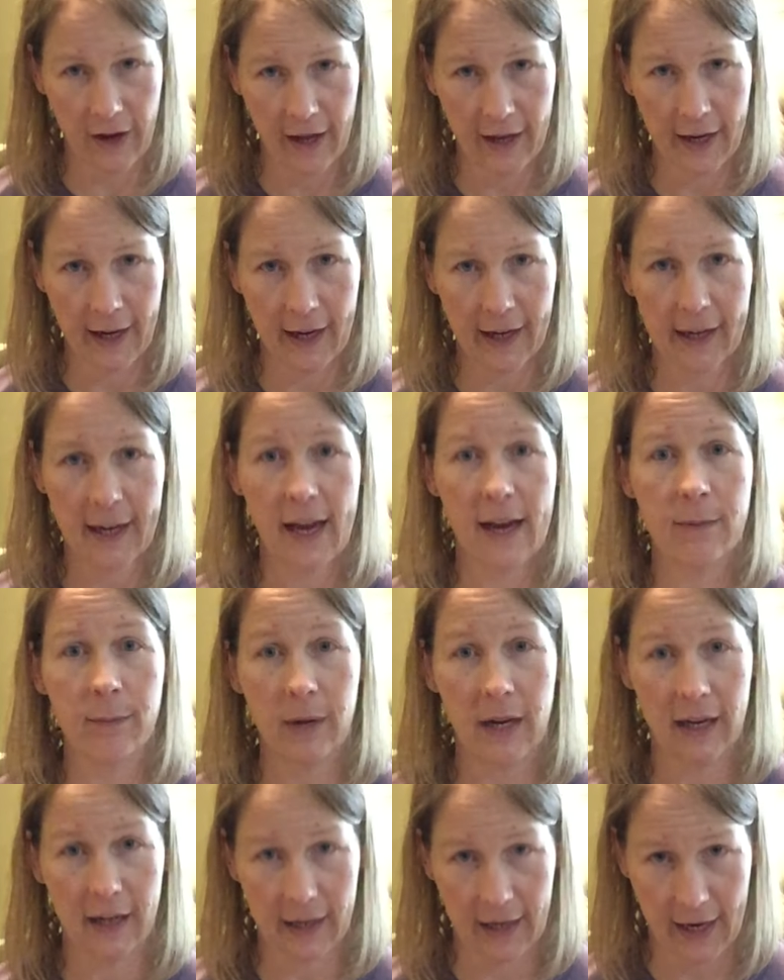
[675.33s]
Finnegan
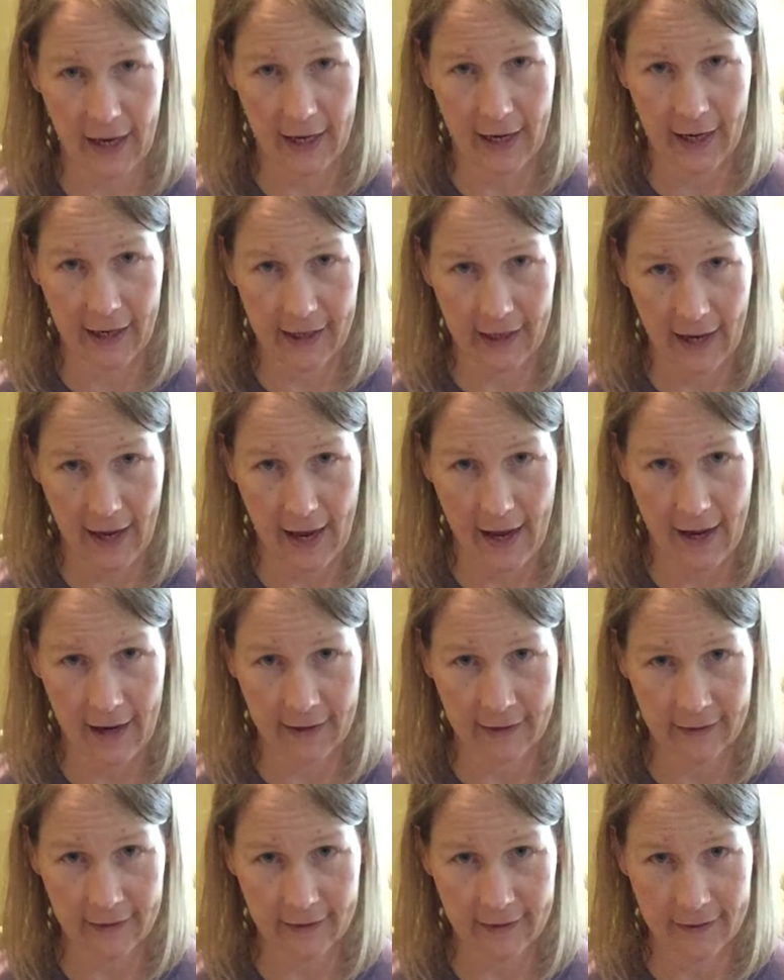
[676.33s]
begin
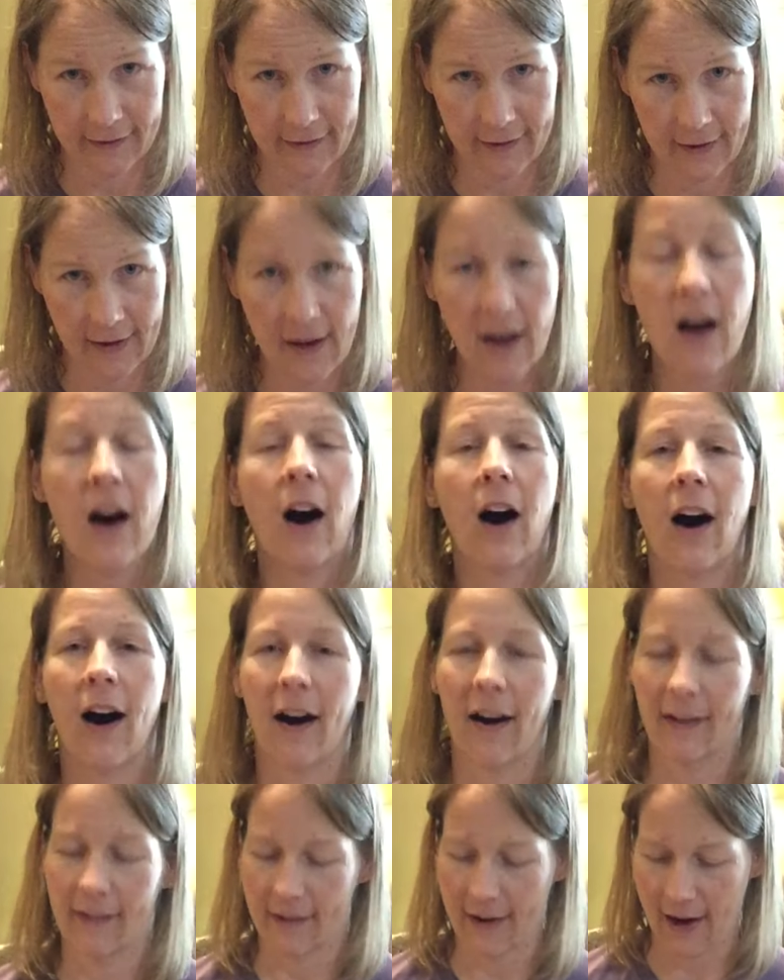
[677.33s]
again.
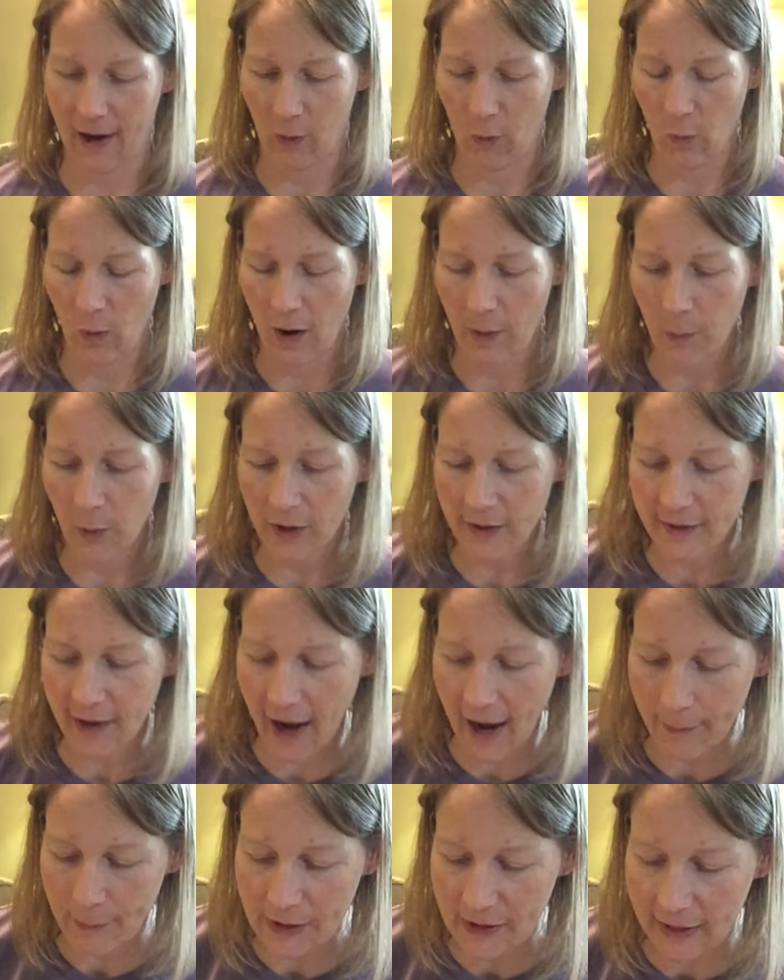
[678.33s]
All right, one more
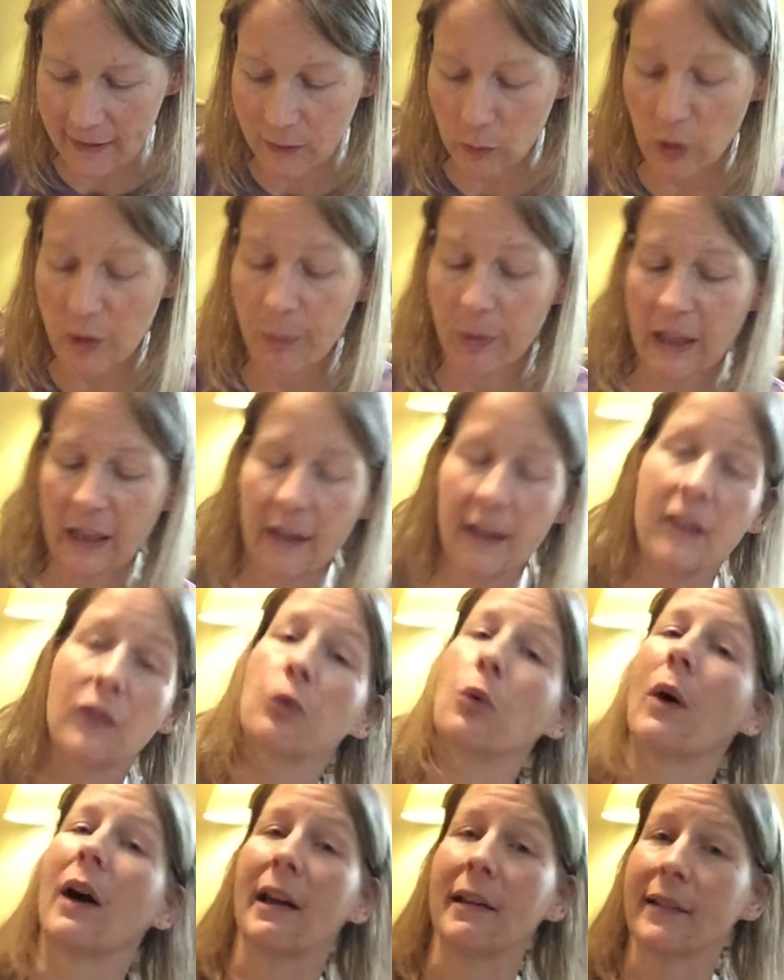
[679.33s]
time and let's repeat it
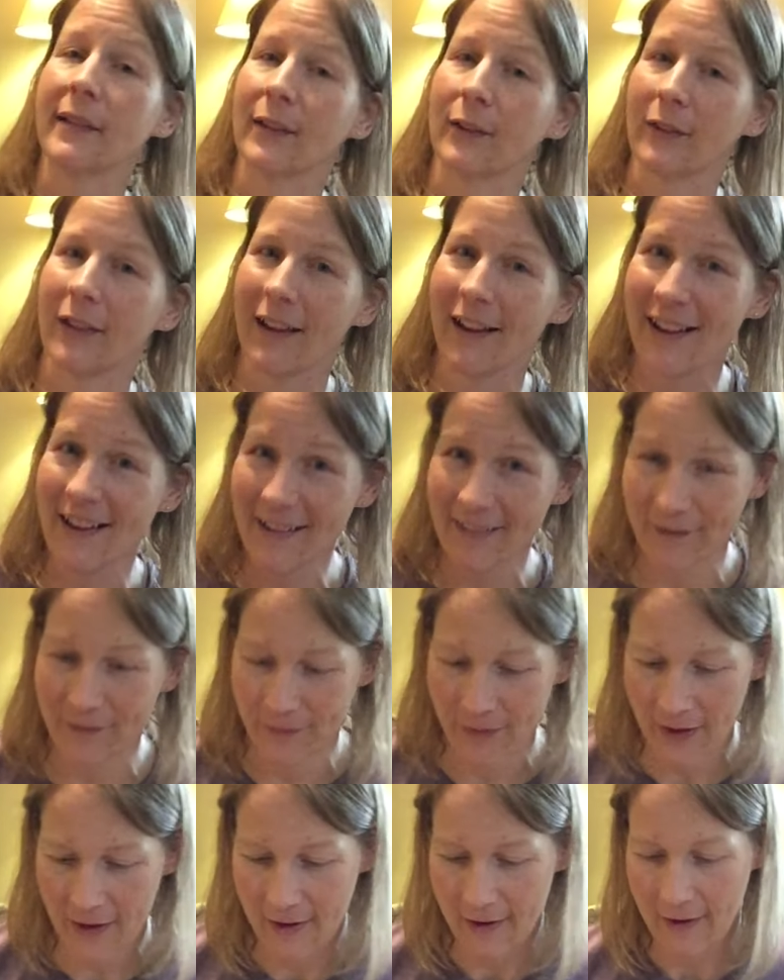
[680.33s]
twice, okay?
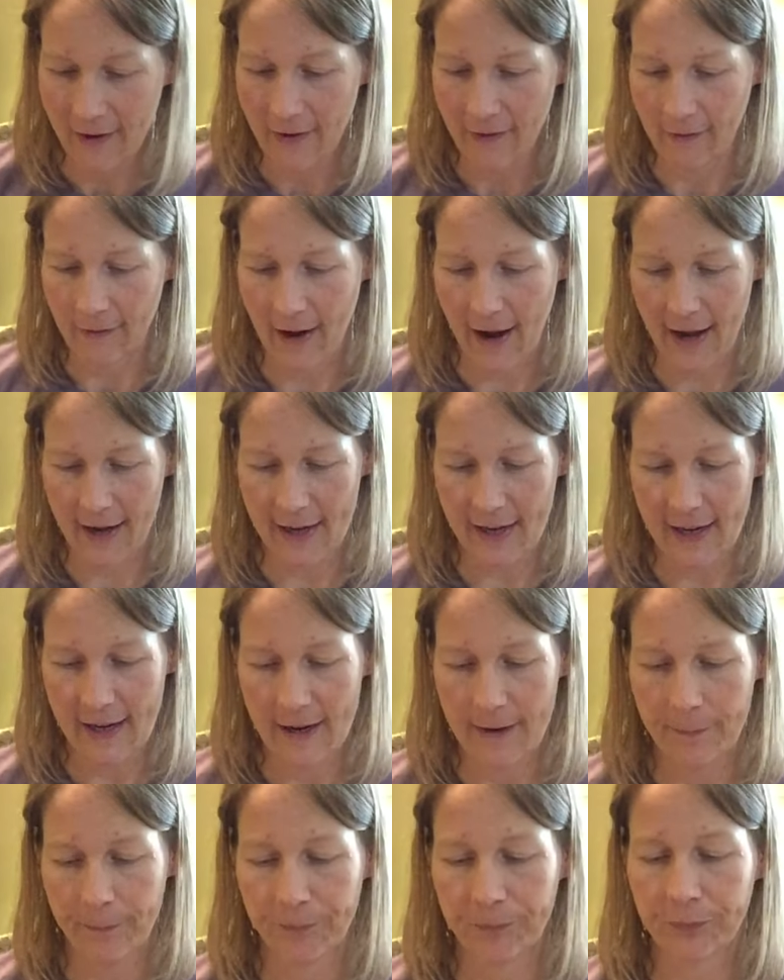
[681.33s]
Ready?
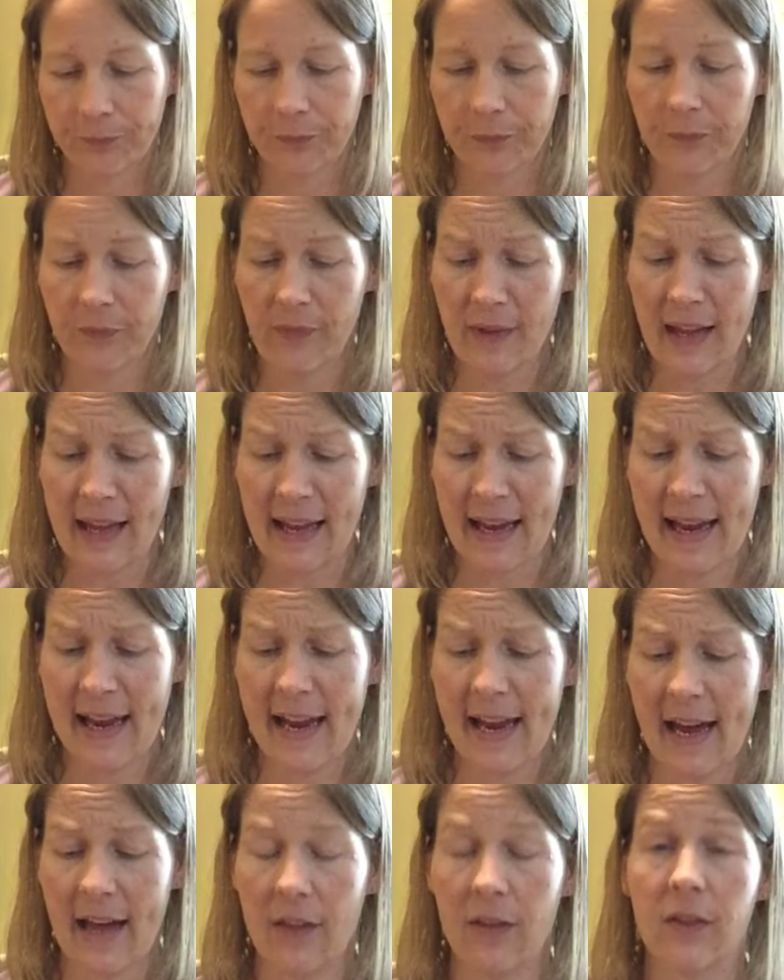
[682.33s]

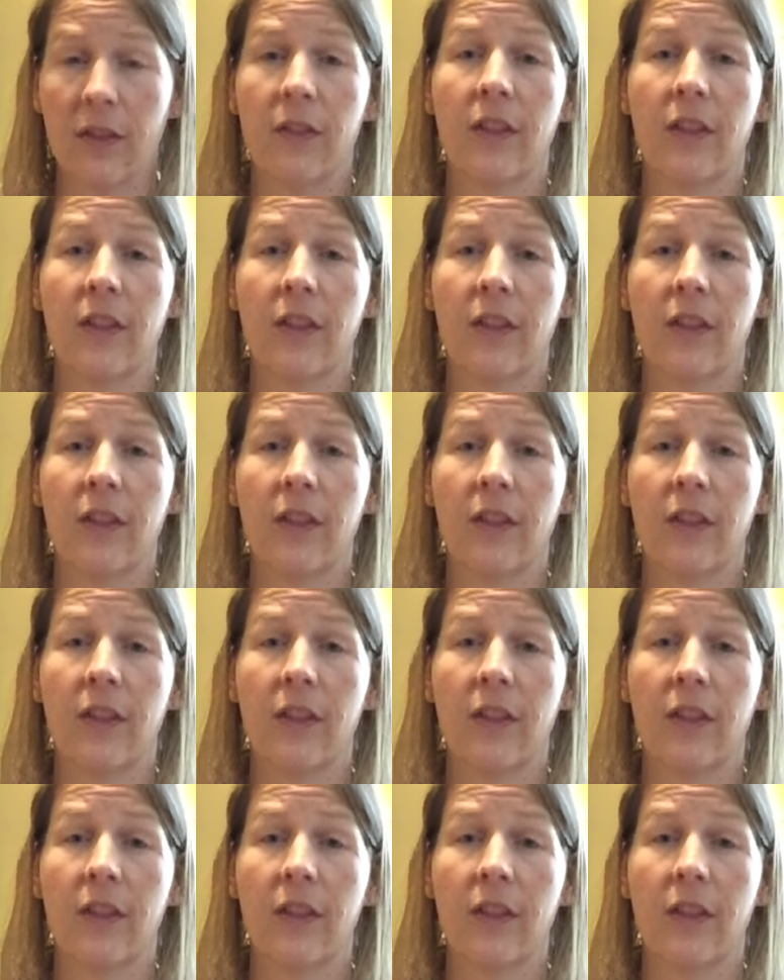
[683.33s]
And